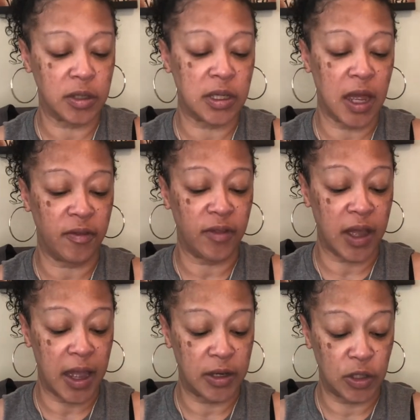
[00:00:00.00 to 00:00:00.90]
It's kind of like
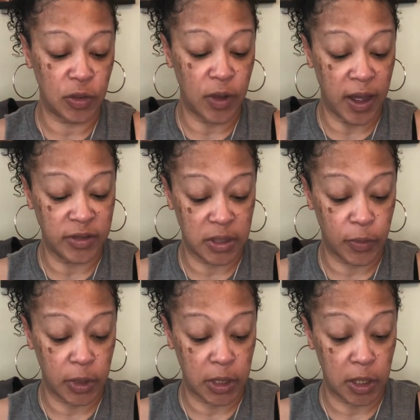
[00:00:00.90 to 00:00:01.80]
I do have
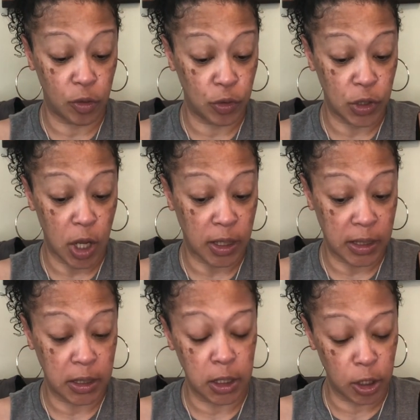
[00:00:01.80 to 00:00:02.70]
someone here who's
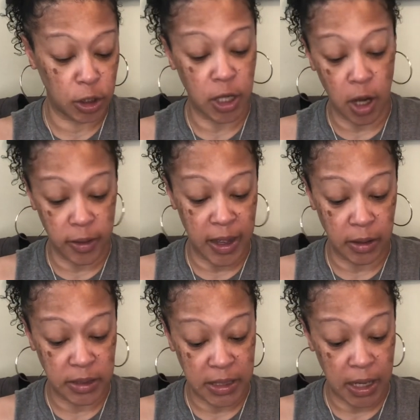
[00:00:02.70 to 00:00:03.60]
clearly on the
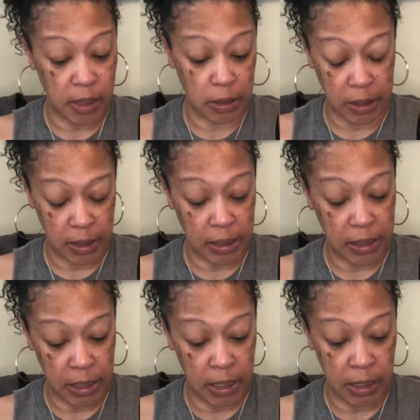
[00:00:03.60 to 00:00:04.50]
outside looking
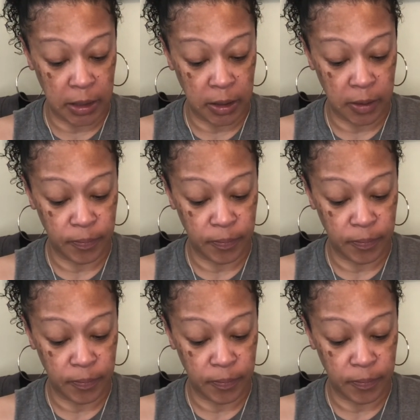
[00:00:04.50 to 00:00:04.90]
in.